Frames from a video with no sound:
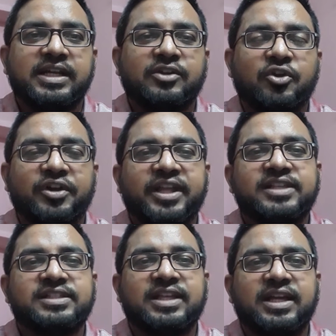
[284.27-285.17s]

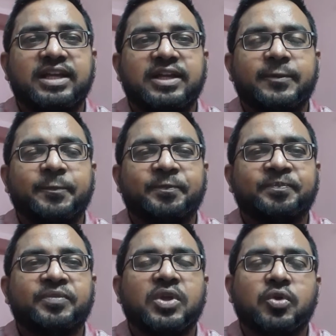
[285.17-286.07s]
contains the
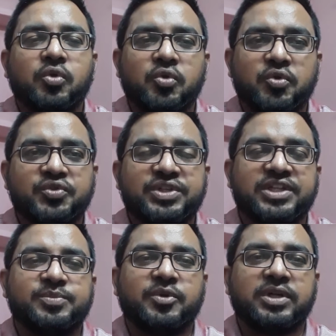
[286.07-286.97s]
glucose
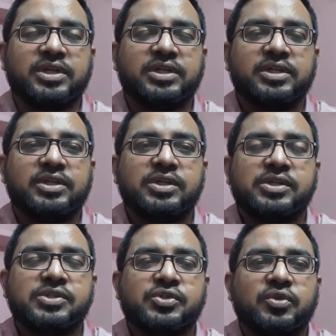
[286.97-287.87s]
transporter.
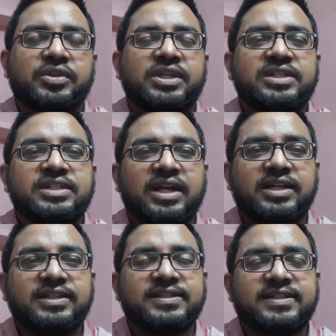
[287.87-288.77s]
So these are
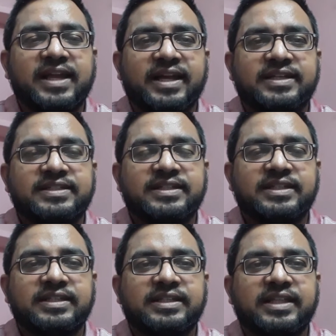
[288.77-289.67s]
the sites
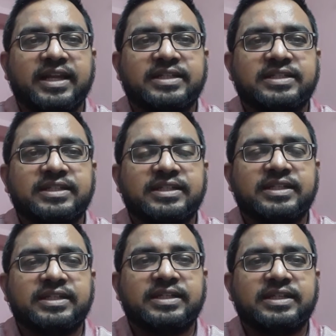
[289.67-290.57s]
that
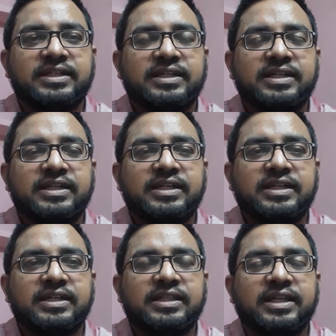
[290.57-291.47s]

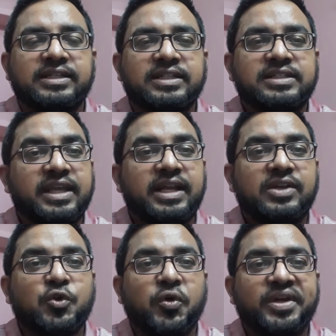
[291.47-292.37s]
the cell
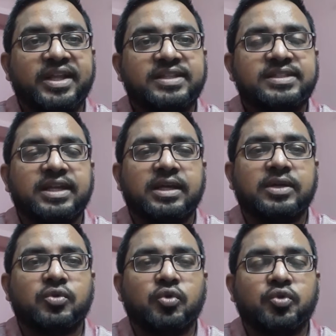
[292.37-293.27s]
contains
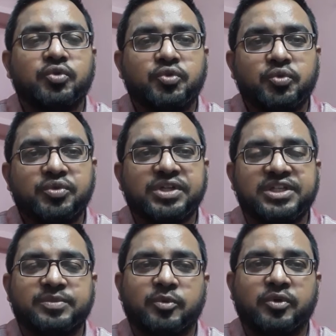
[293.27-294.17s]
the Glute2
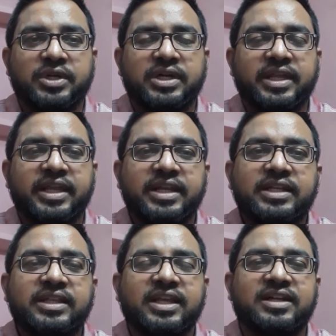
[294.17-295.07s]
transporter
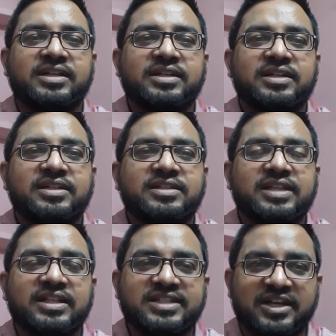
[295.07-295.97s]
in their
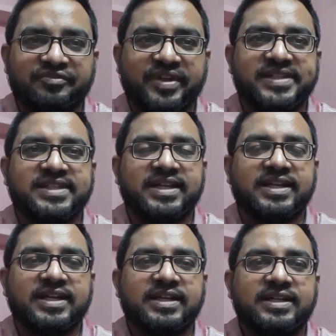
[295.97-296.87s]
cell surface area.